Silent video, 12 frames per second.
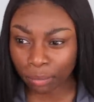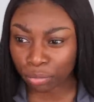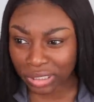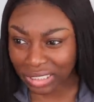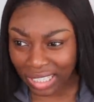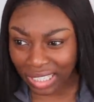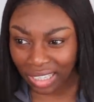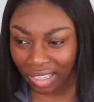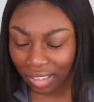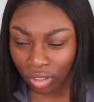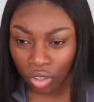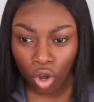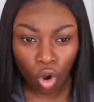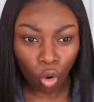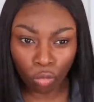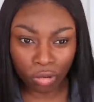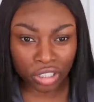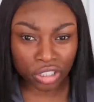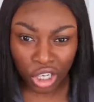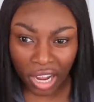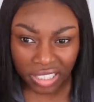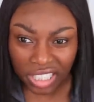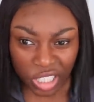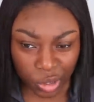Brazilian or a
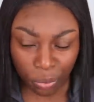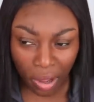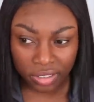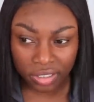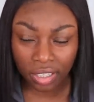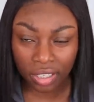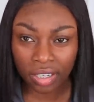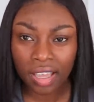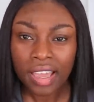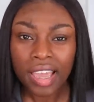Chinese person.